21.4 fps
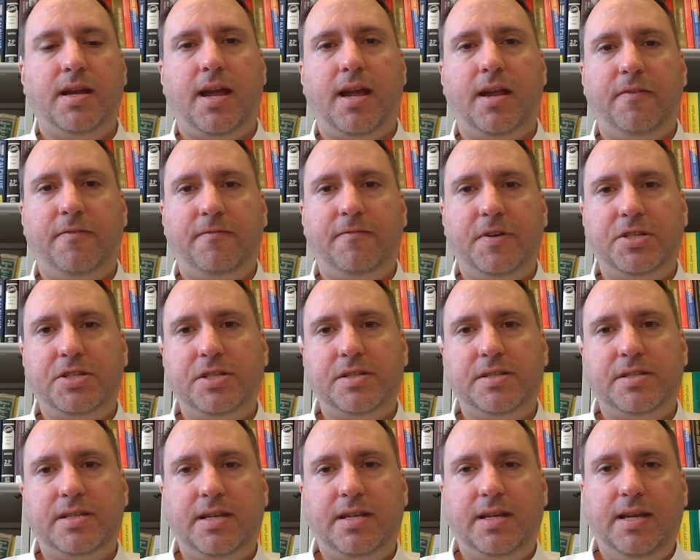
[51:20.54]
and
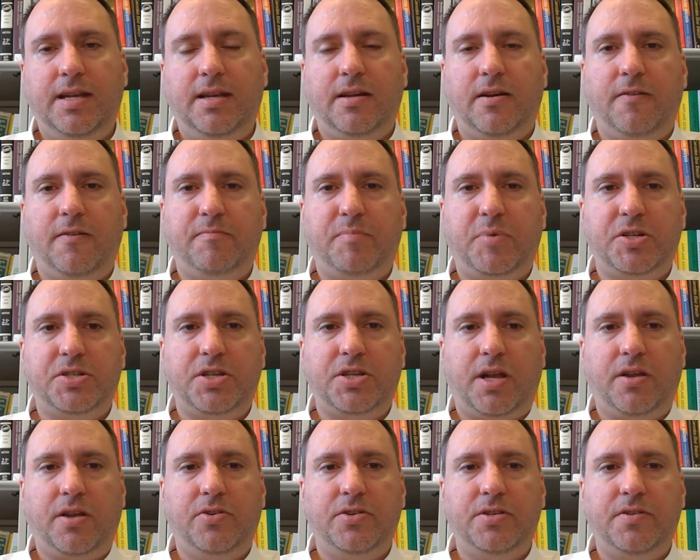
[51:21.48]
efficiency of
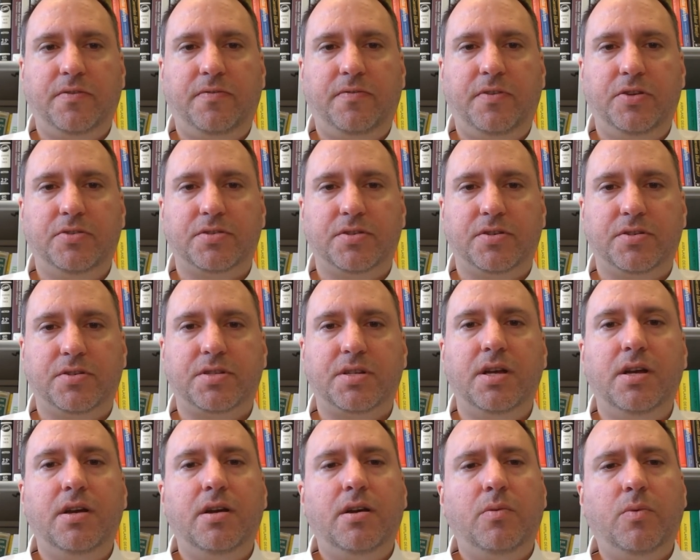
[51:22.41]
particular diffusers.
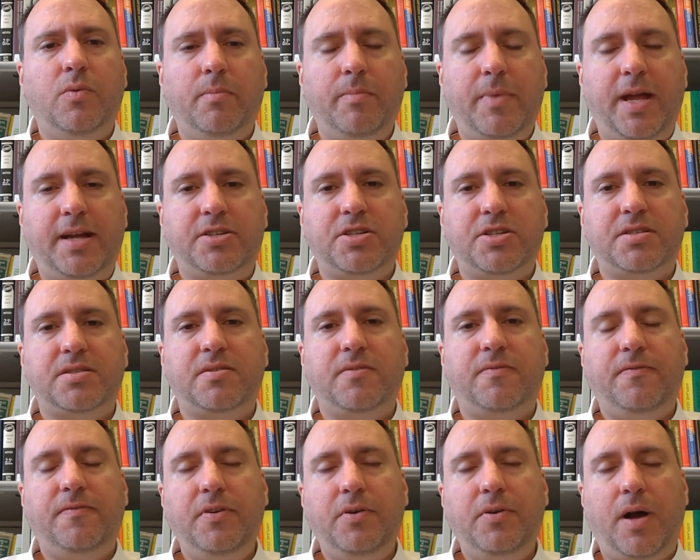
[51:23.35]
We'll make just a
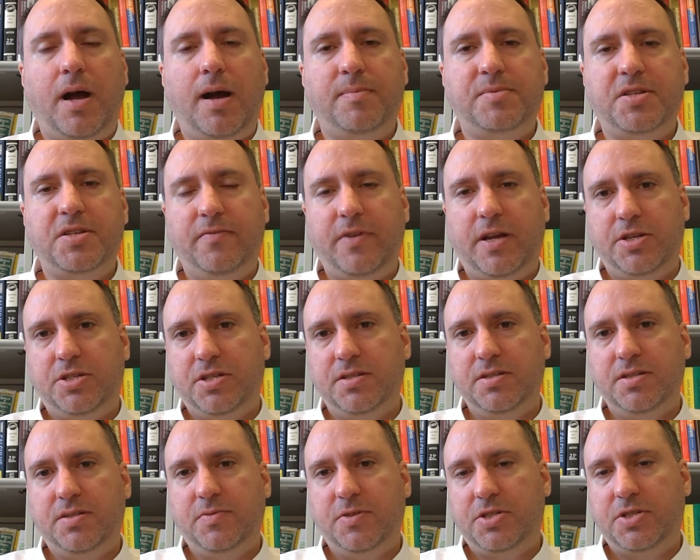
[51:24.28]
few
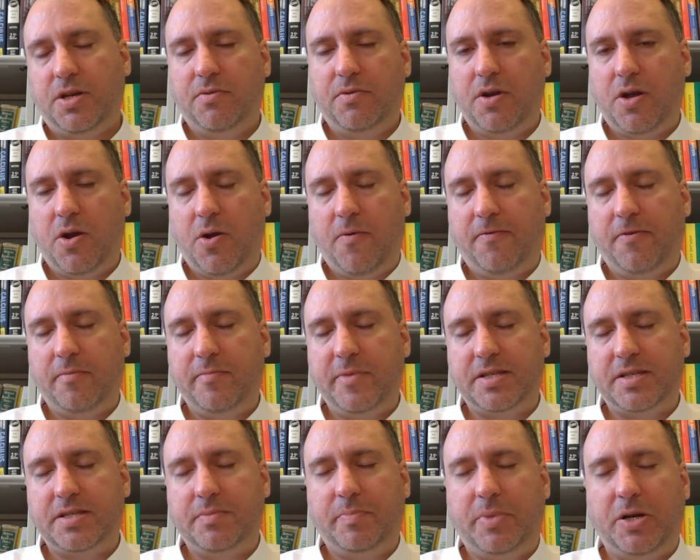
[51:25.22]
observations which I'll note from
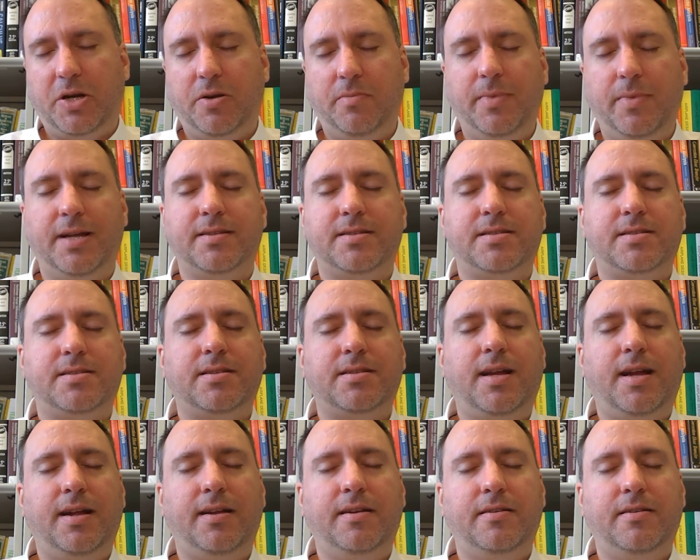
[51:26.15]
experiments
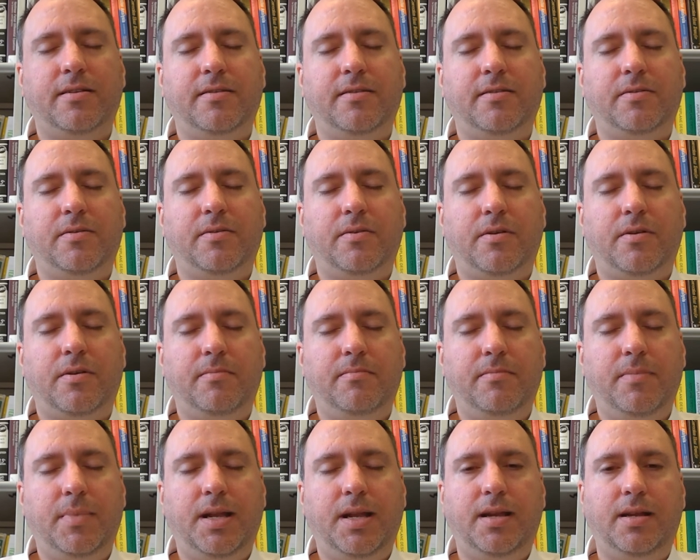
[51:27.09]
and
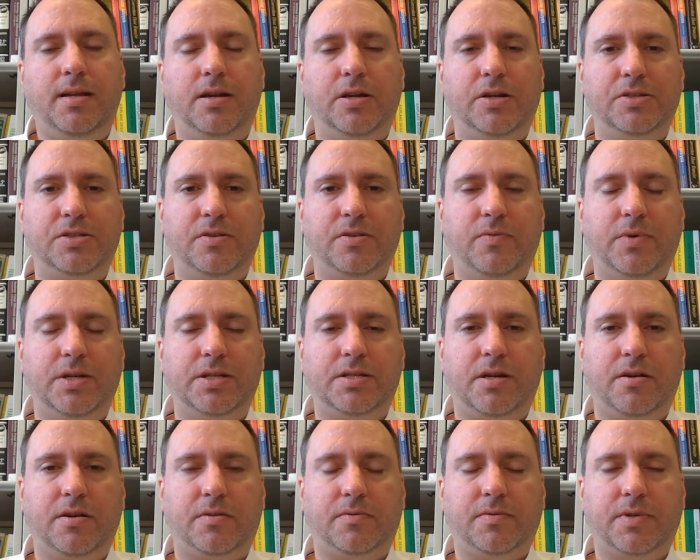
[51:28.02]
many years of wind
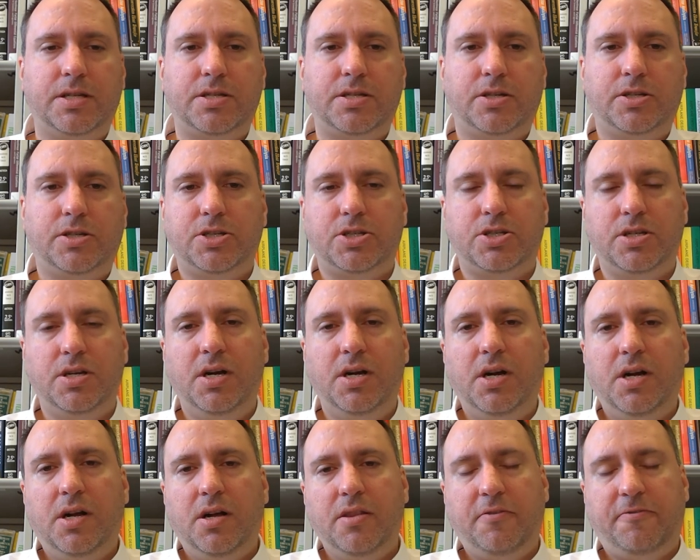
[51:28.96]
tunnel research.
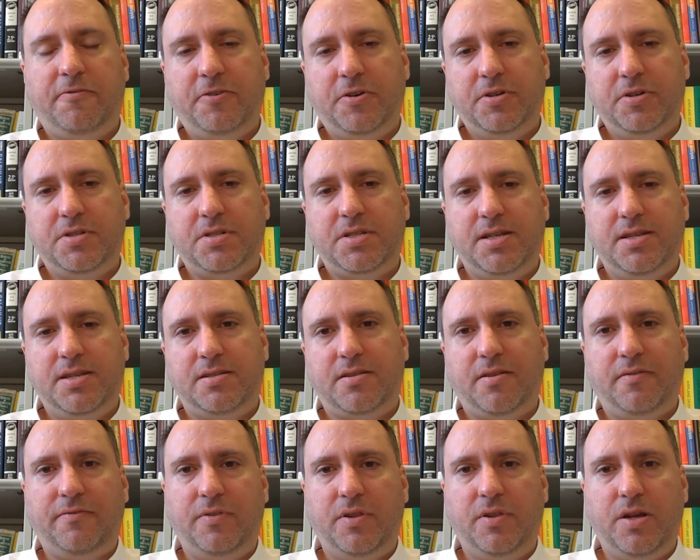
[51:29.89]
The first is the
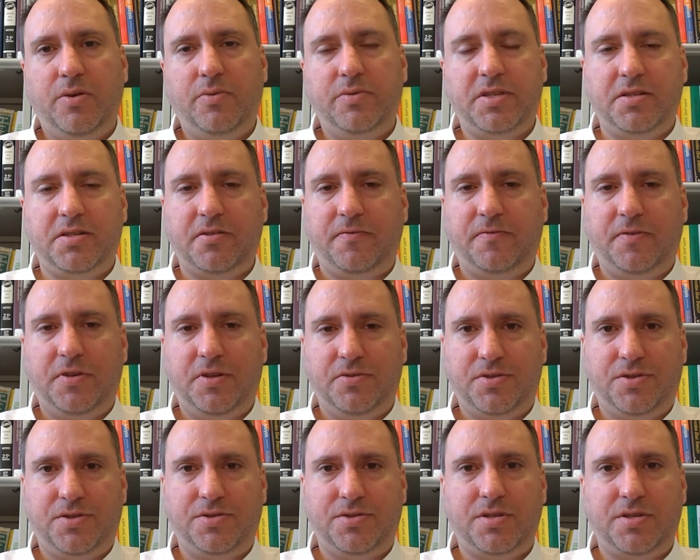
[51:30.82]
flow in the
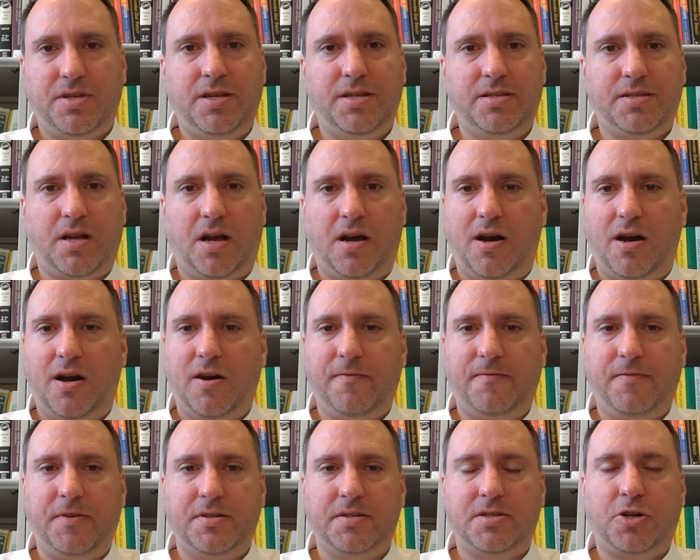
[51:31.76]
diffusers is
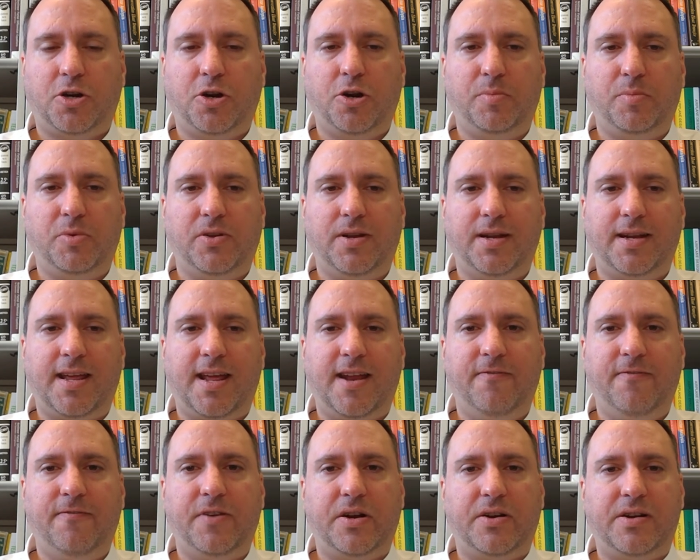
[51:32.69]
often turbulent
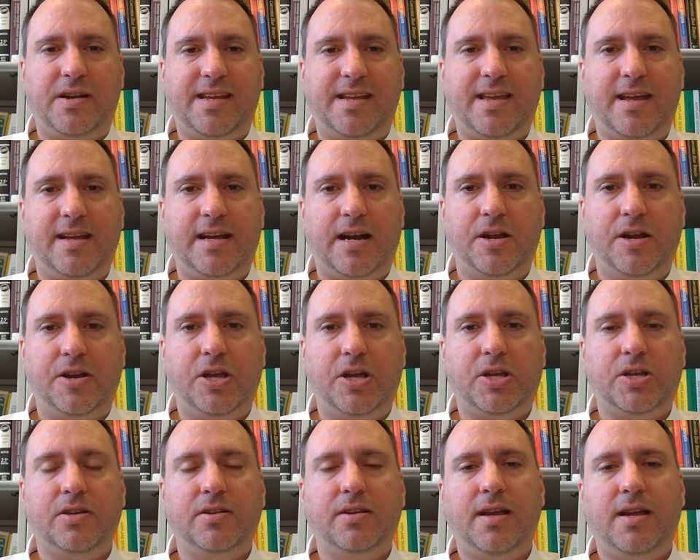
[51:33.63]
and very
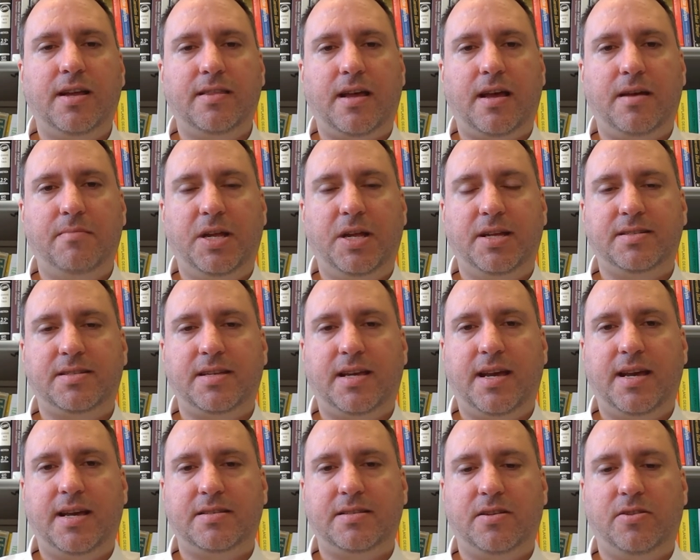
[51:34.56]
chaotic, and that means it
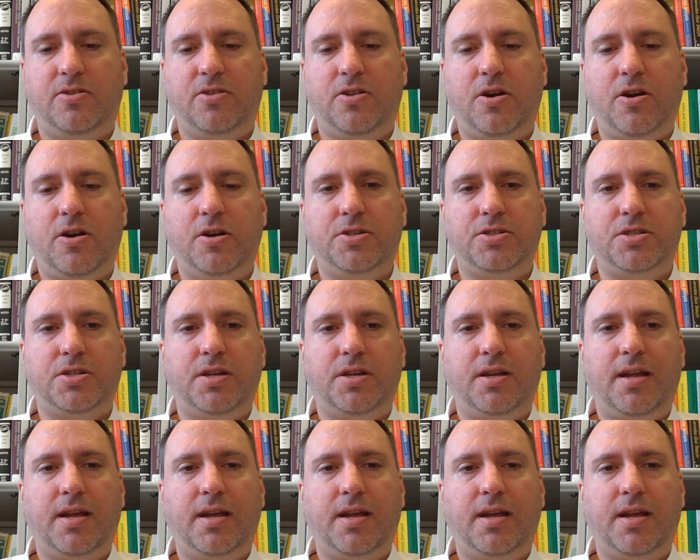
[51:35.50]
has a large